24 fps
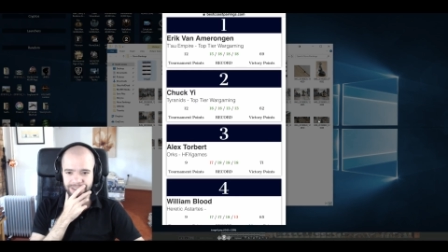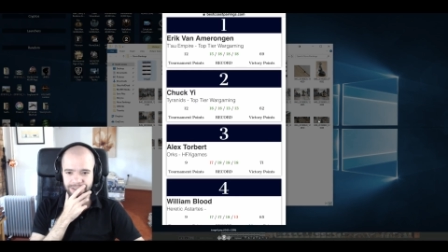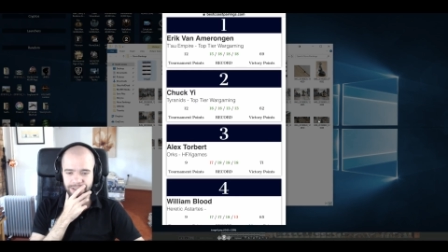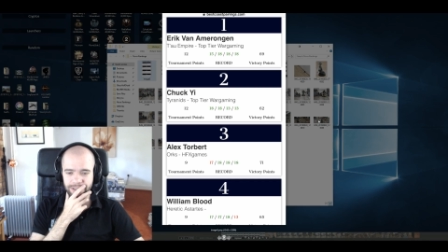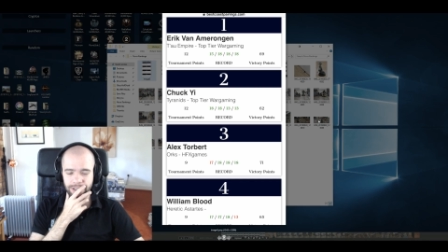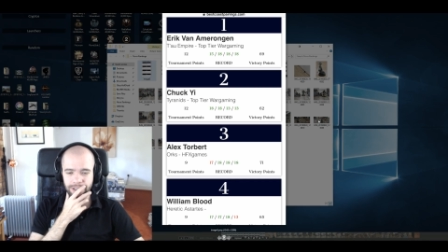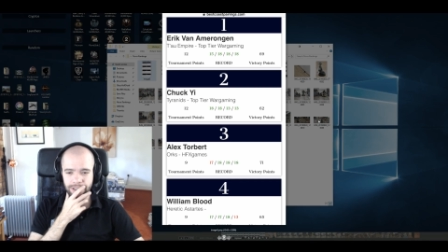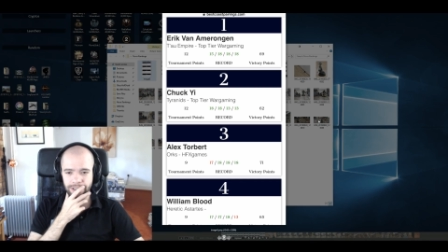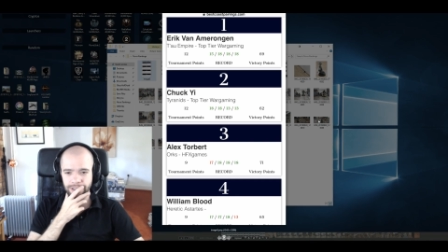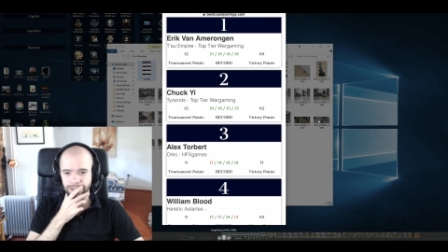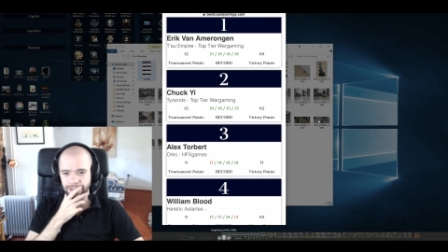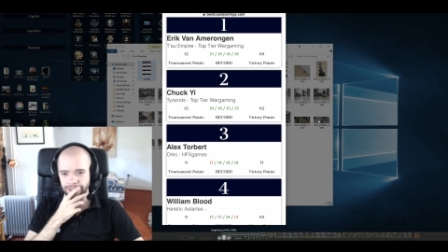
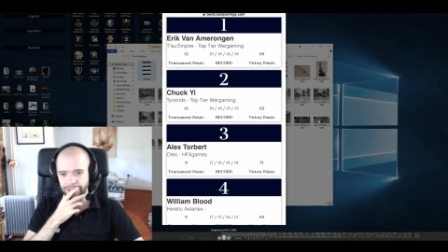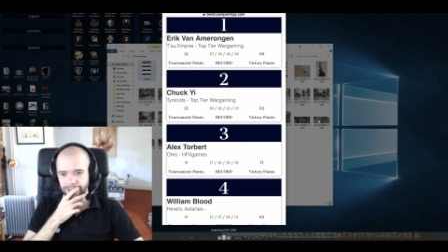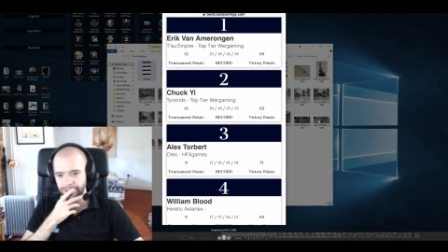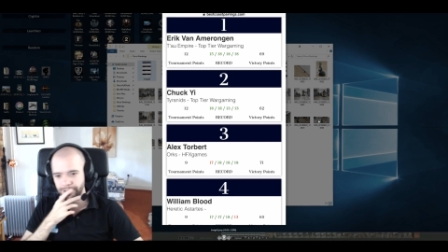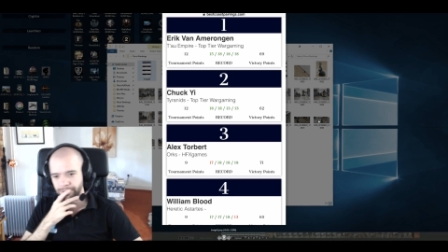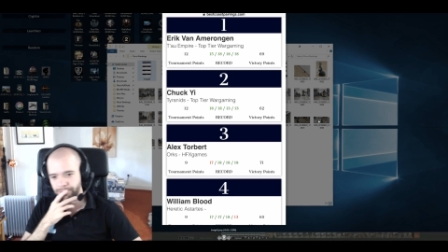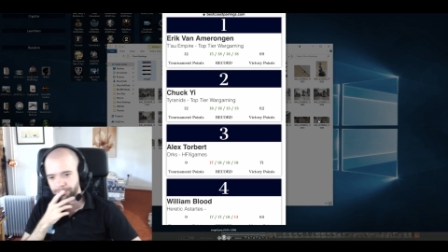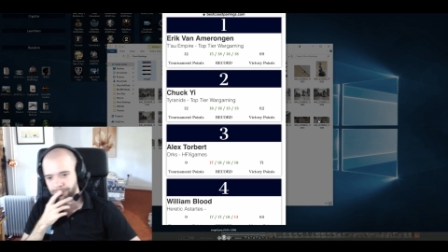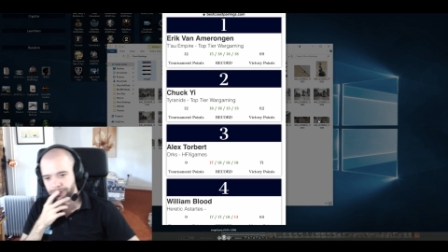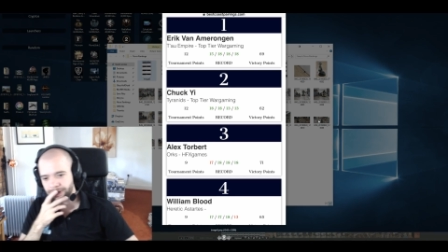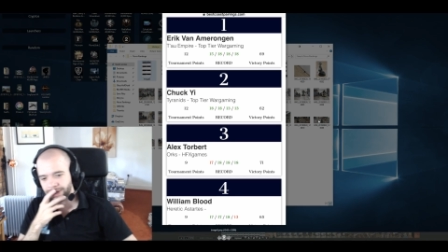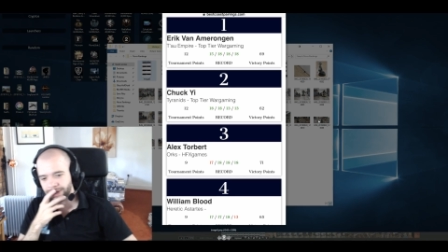
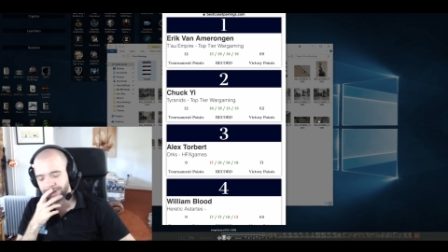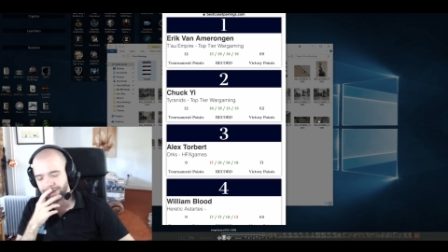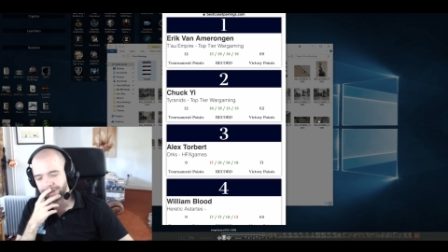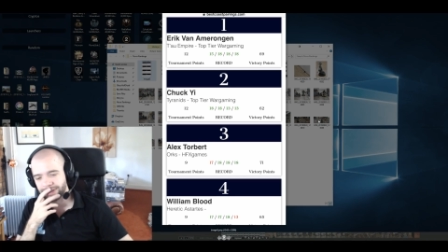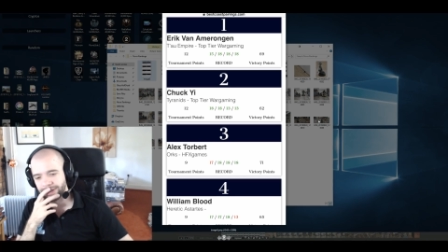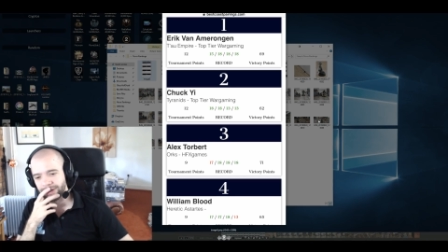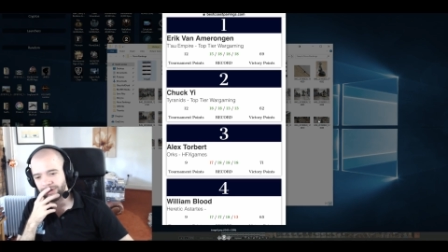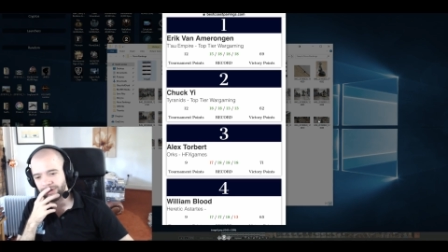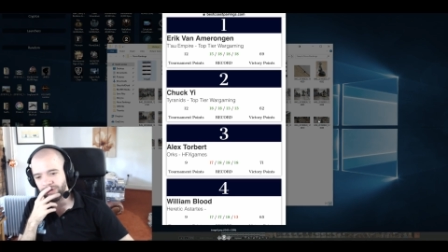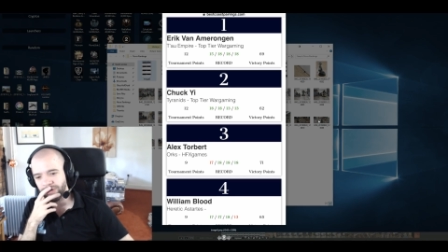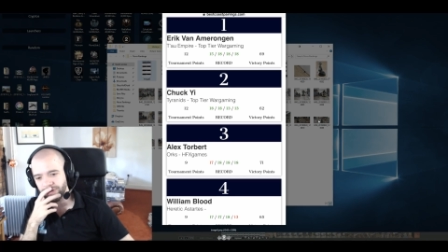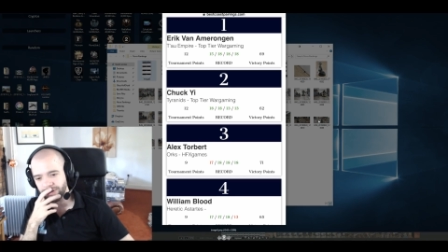Oh, but I just
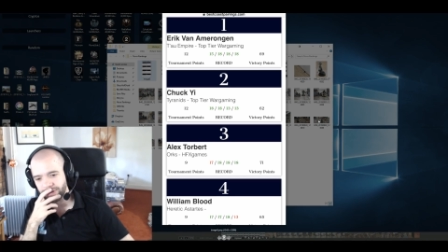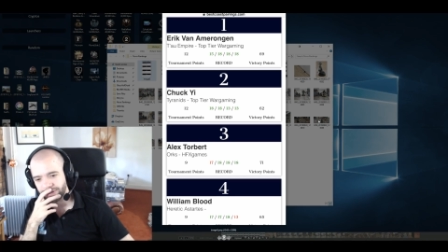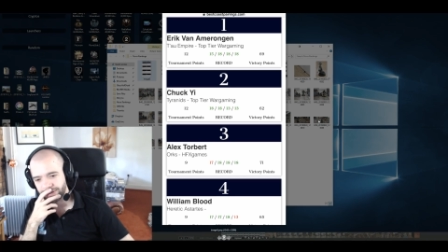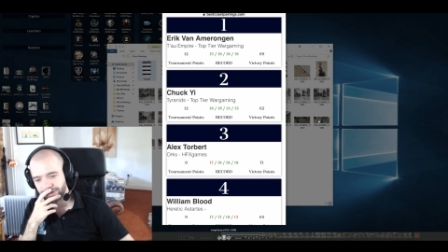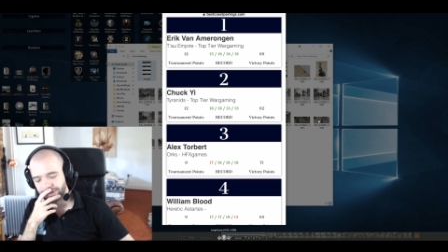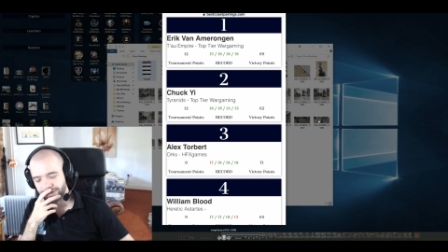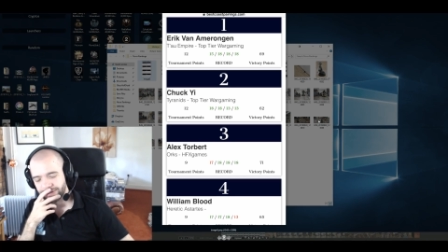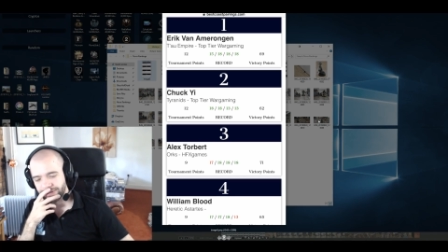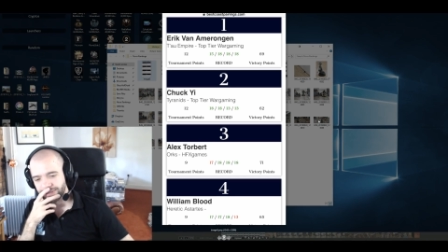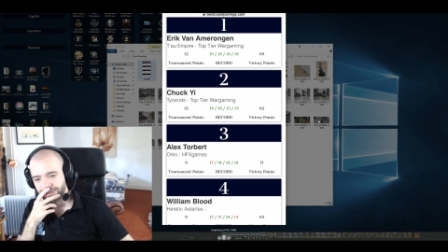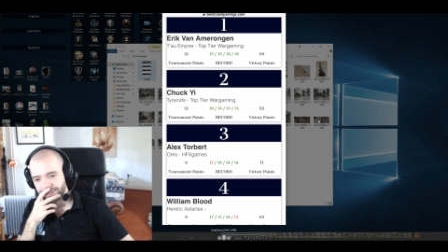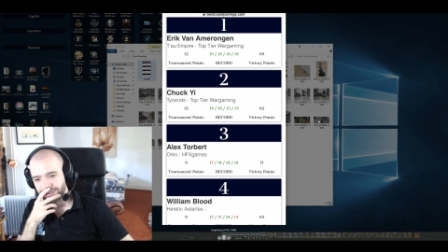said Orcs.